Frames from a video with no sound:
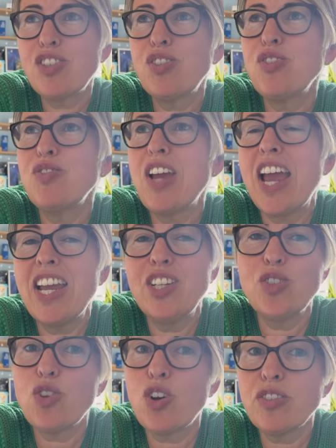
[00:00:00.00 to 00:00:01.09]
to
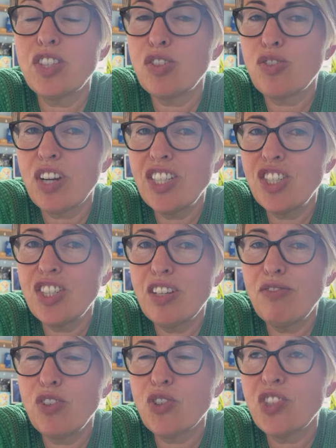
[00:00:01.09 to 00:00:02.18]
aid your concentration
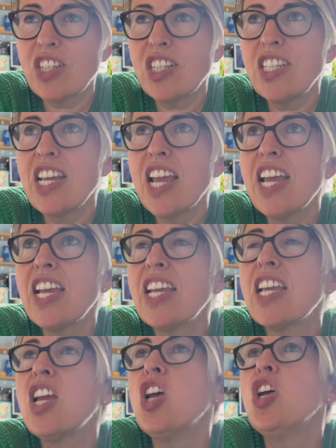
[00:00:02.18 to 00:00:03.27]
if you're
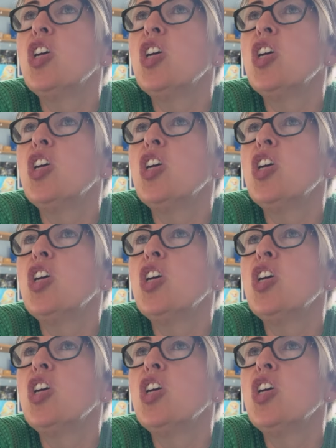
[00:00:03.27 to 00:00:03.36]
studying,